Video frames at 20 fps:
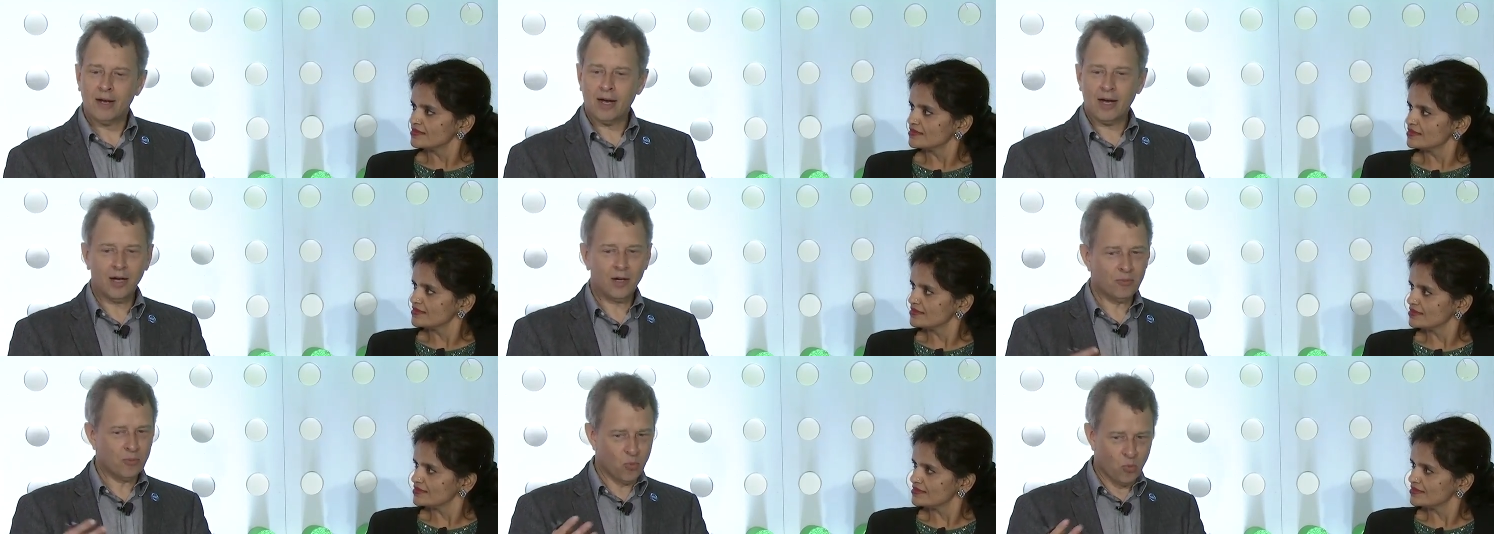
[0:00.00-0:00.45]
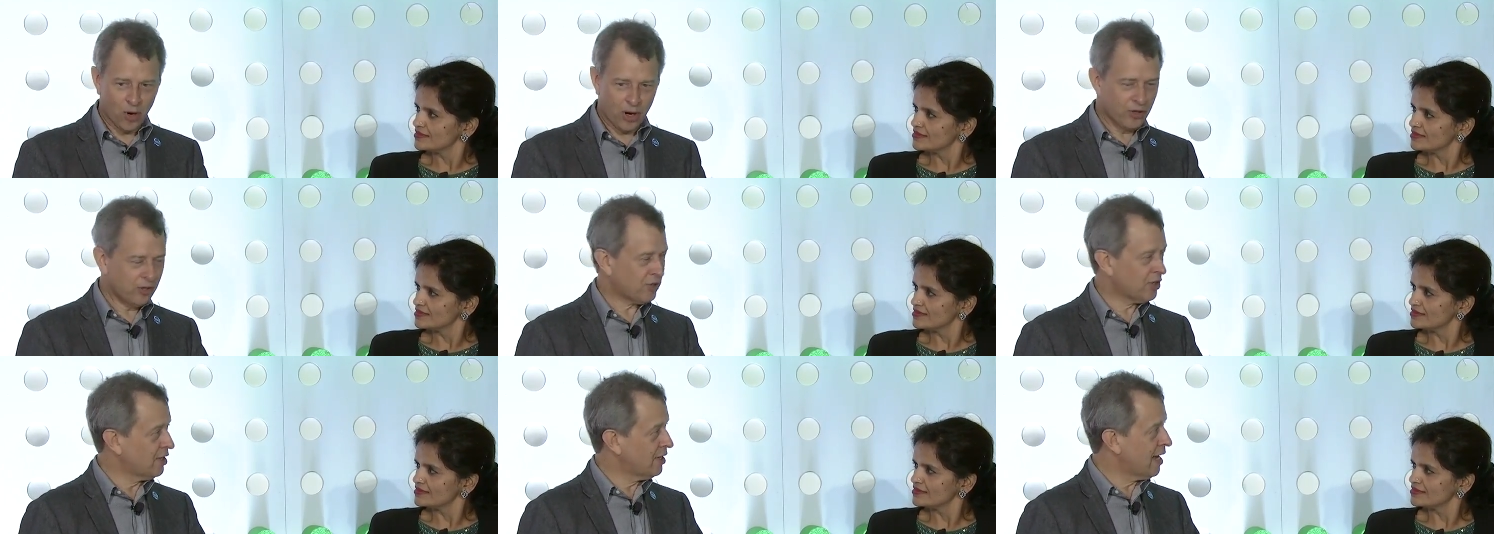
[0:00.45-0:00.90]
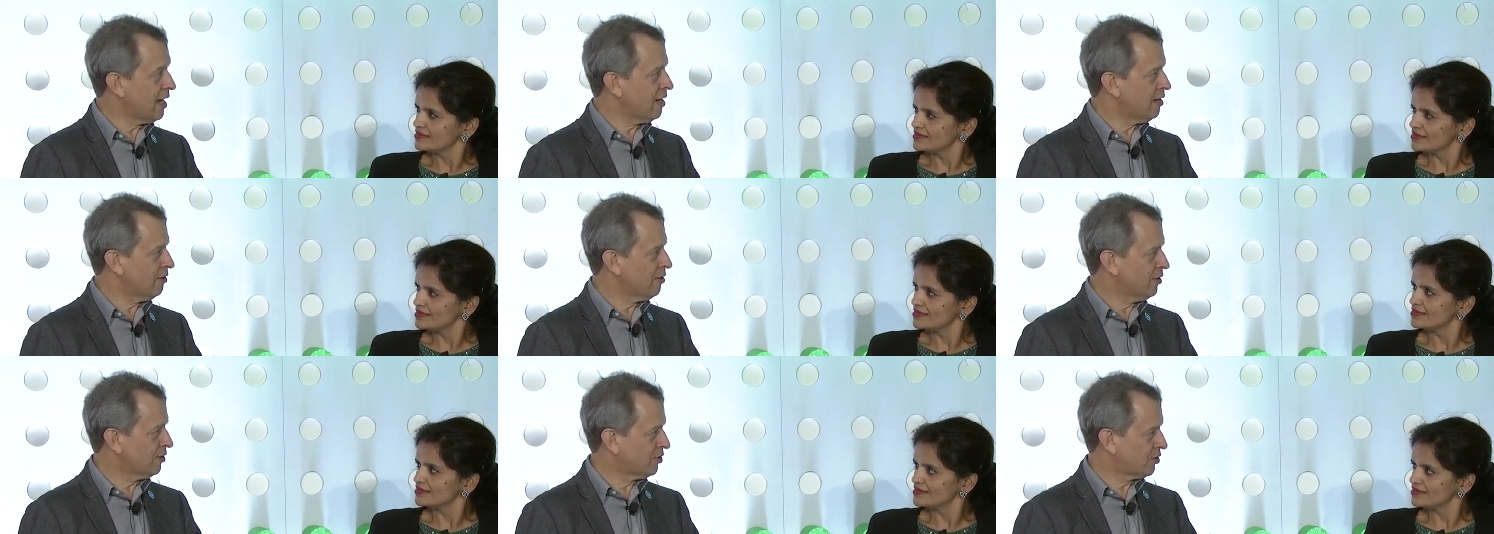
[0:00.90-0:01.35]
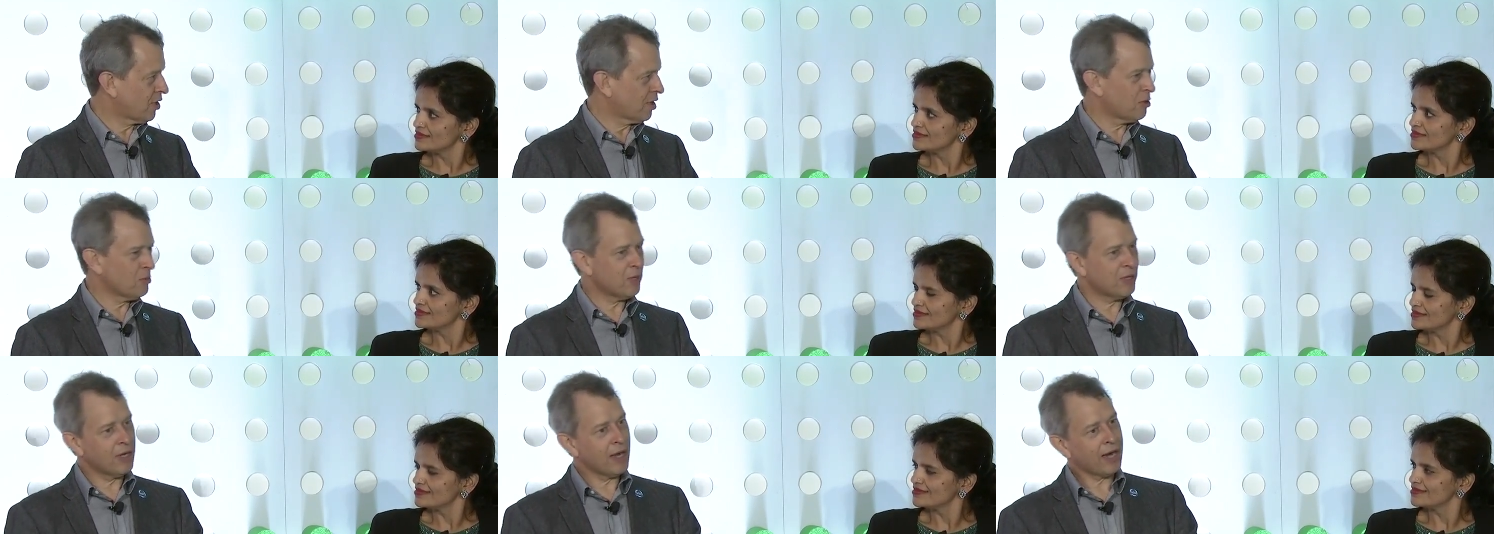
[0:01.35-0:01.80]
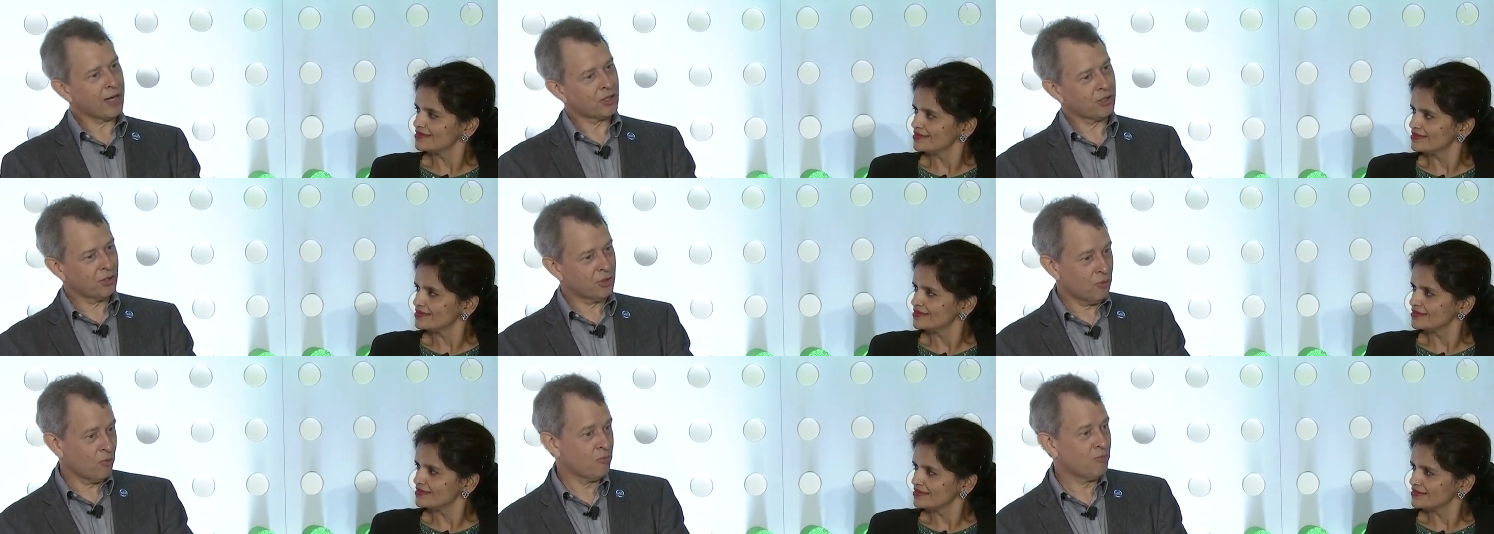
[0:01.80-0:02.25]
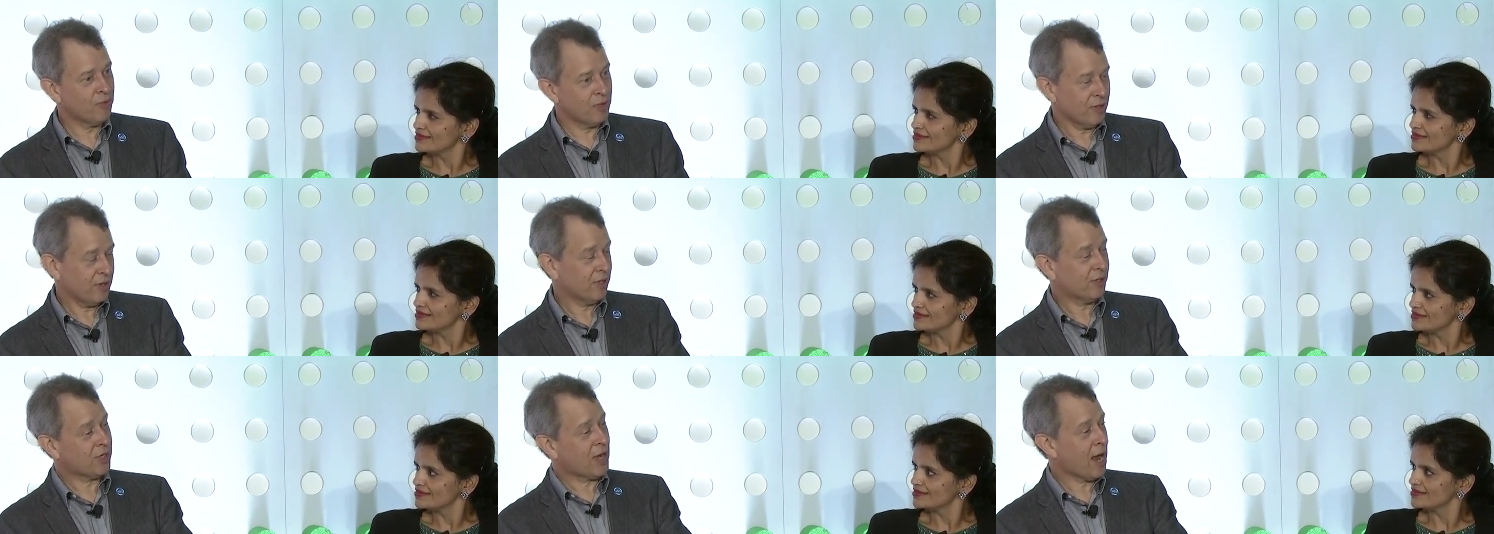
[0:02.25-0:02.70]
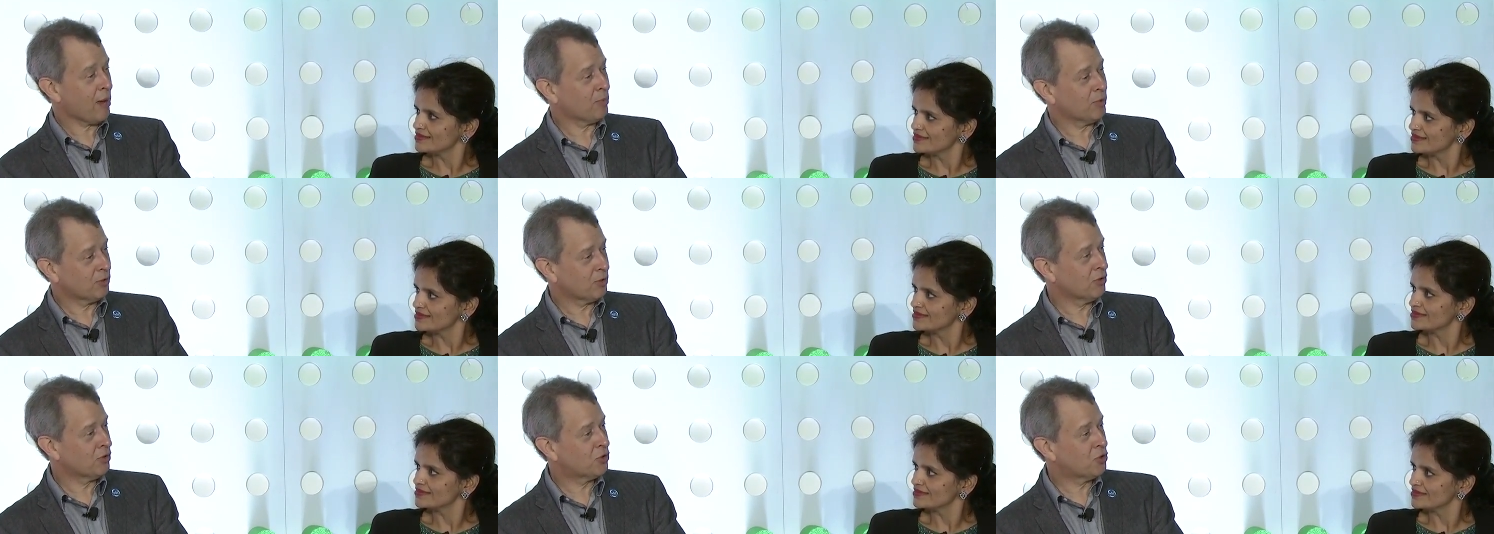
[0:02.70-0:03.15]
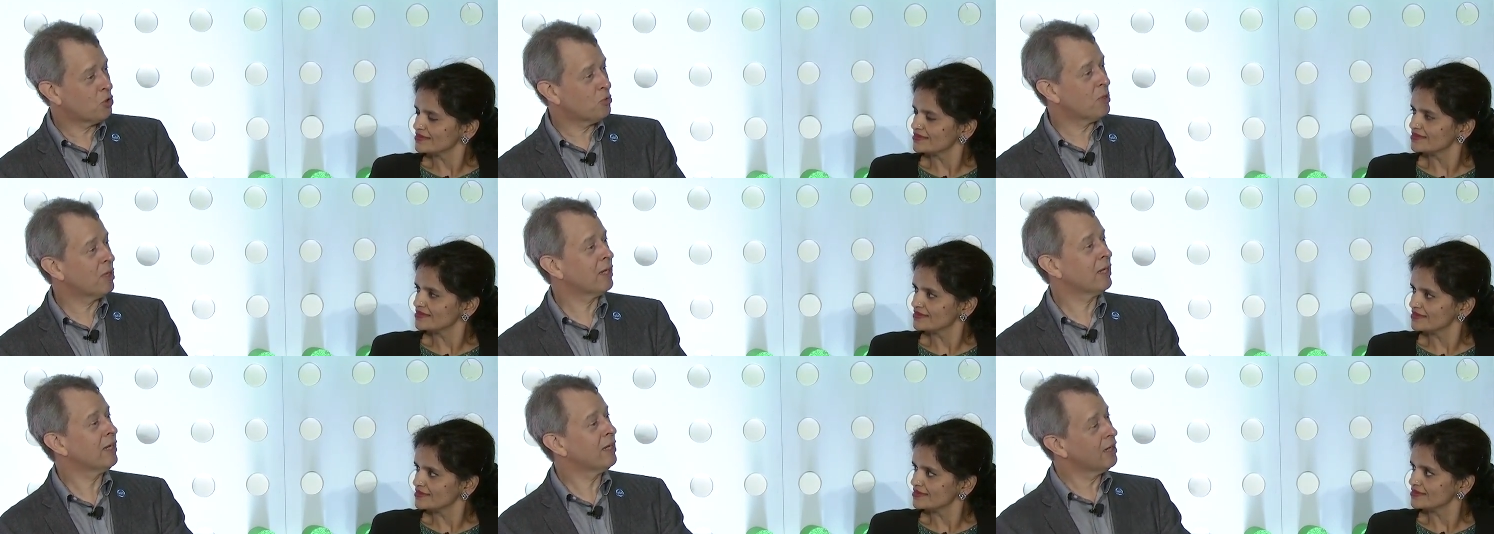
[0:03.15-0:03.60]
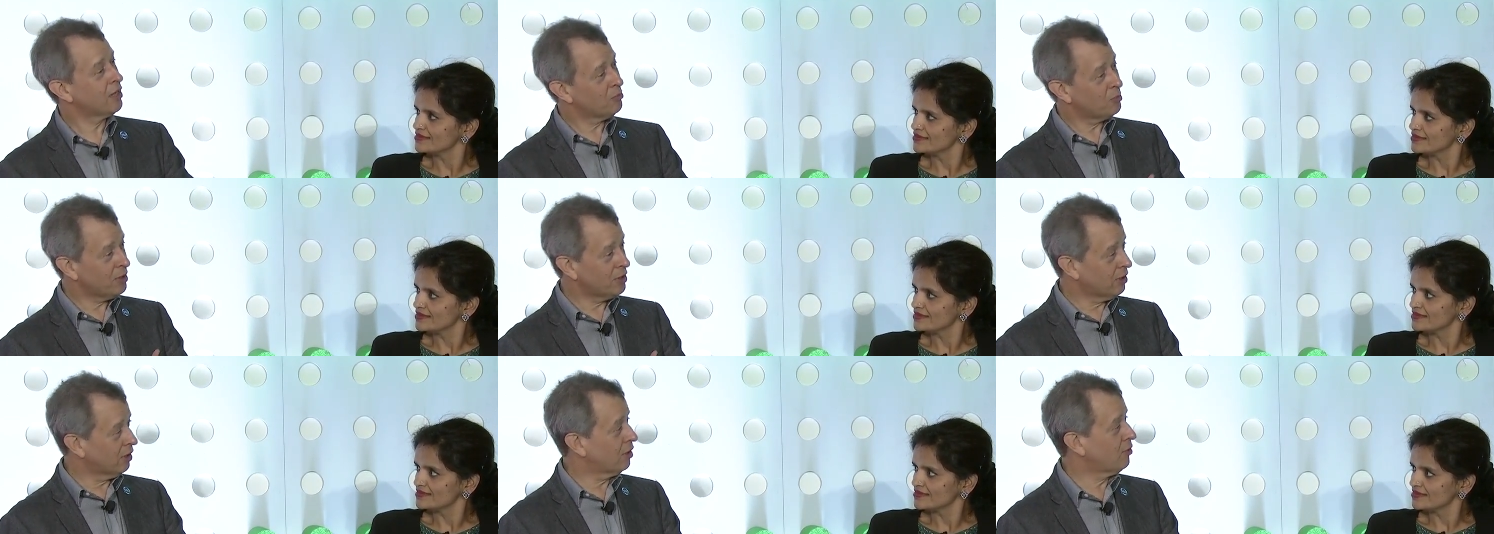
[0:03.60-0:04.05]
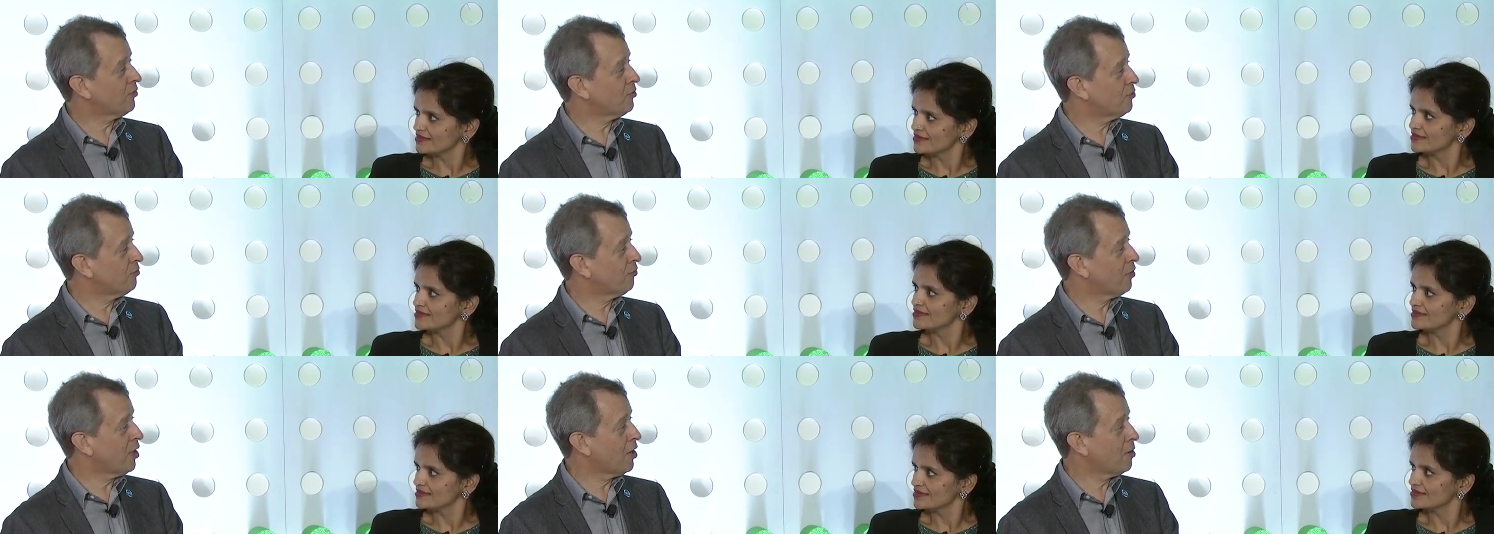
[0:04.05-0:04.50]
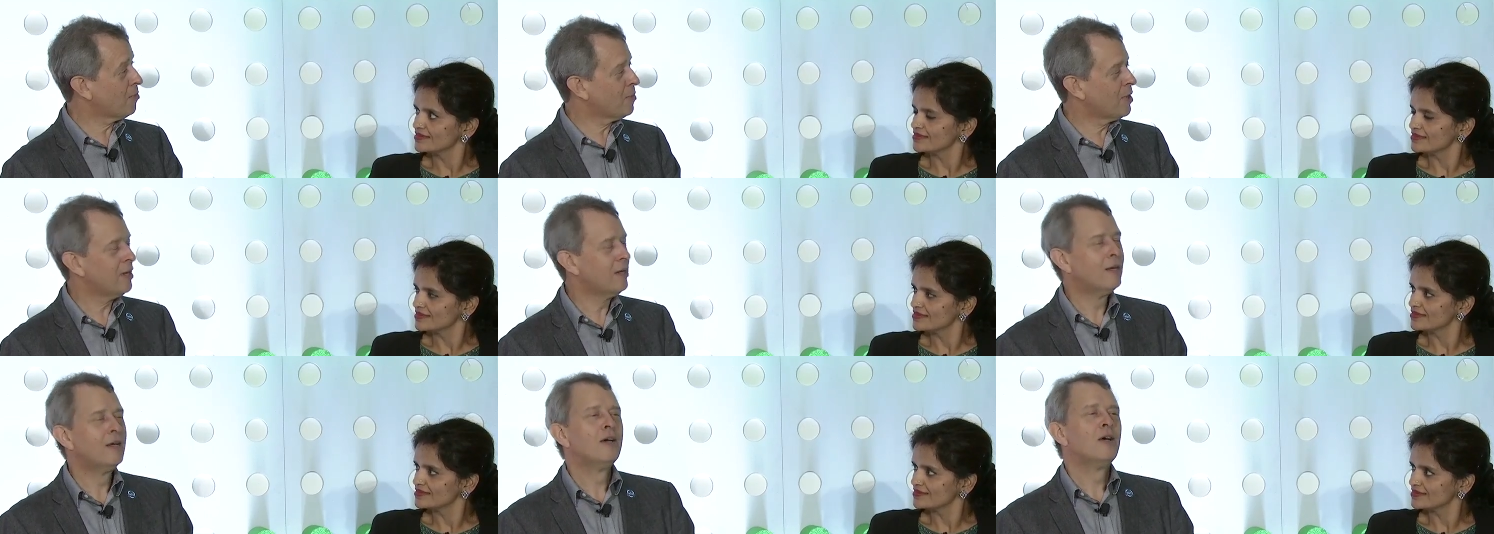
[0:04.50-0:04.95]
Speaker 1: Um, where's the data that's going to be actually that this app is consuming, going to be delivered from?